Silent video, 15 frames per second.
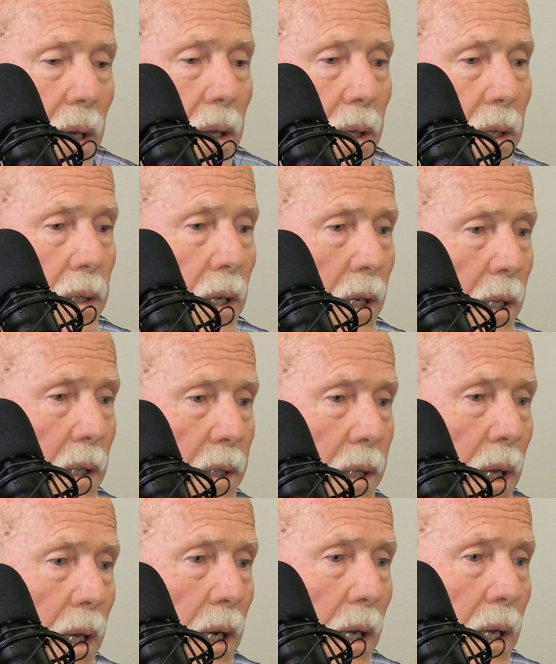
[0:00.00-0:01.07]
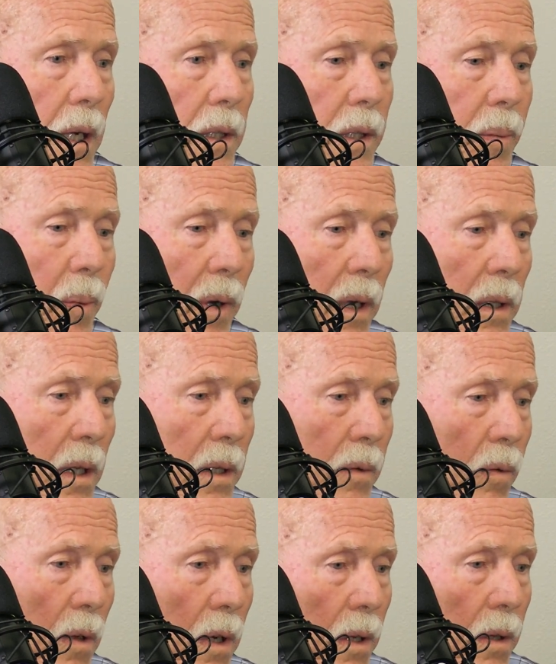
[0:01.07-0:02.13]
This Little San Nicolas Spring, there's
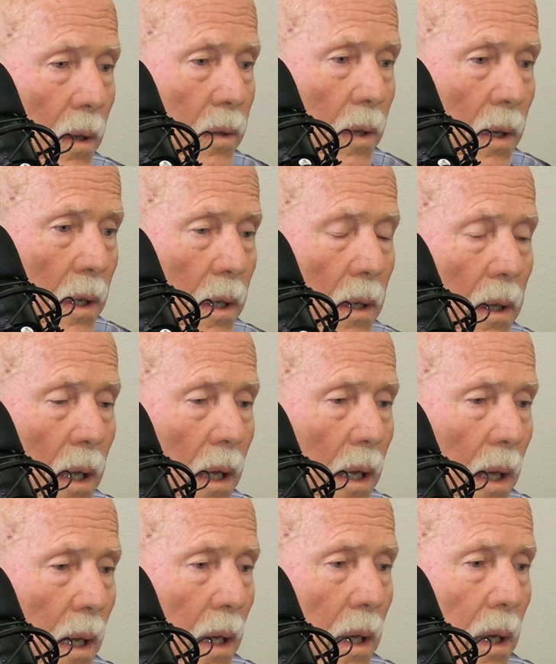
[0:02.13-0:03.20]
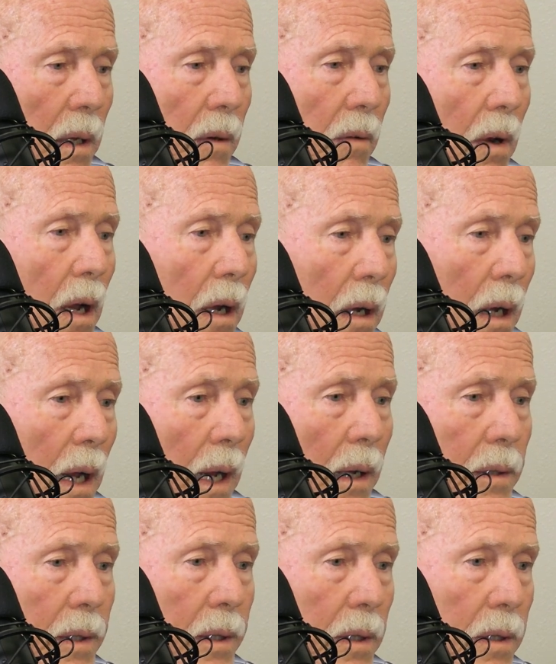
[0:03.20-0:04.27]
one of those little rock
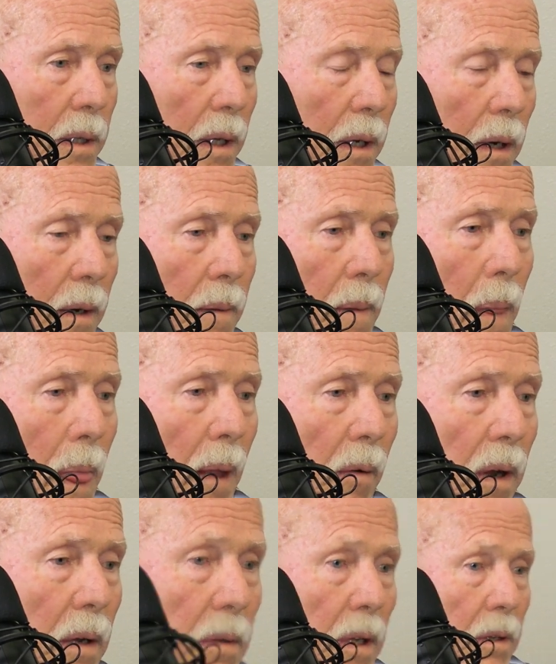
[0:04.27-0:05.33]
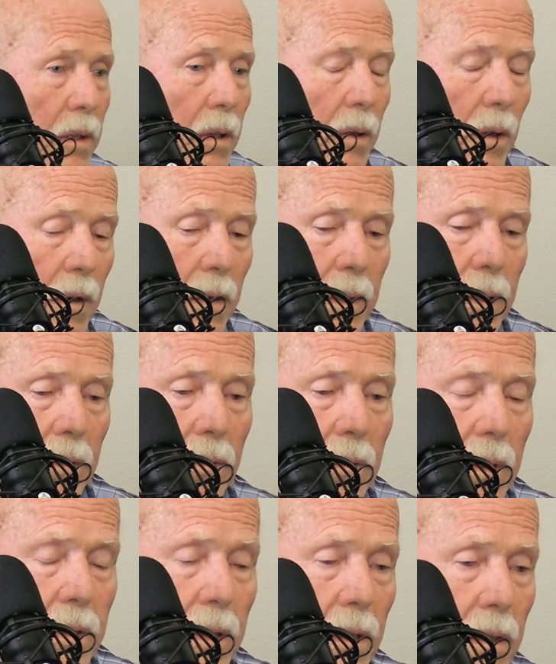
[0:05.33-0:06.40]
houses there. We used to call it the
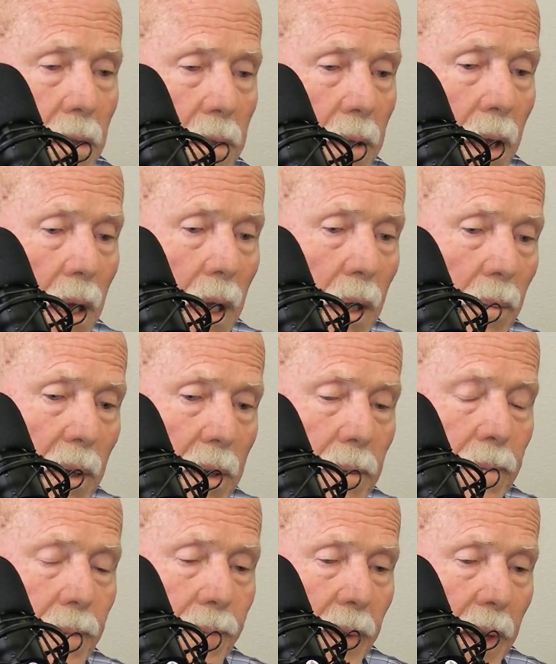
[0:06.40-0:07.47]
Rustler's Cabin.